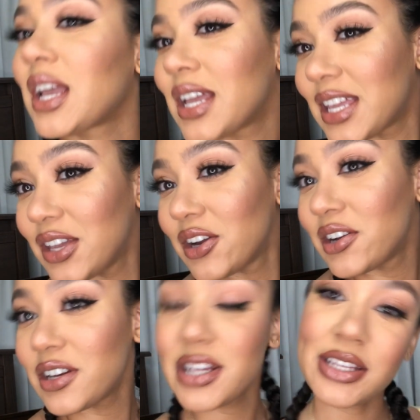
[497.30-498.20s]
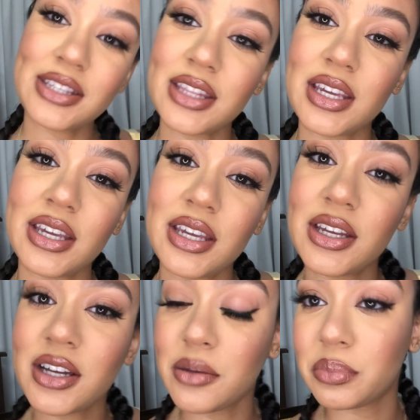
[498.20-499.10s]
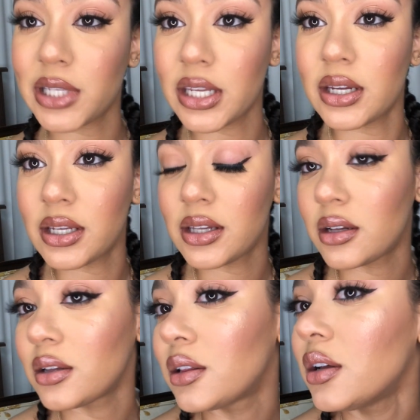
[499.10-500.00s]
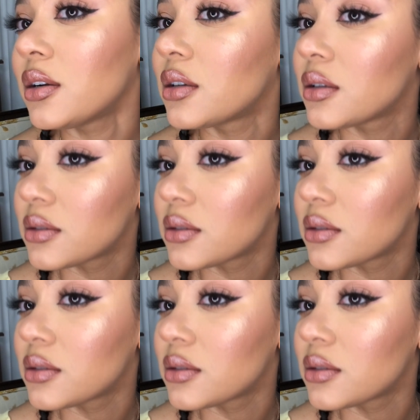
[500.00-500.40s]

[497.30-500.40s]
here is the completed look.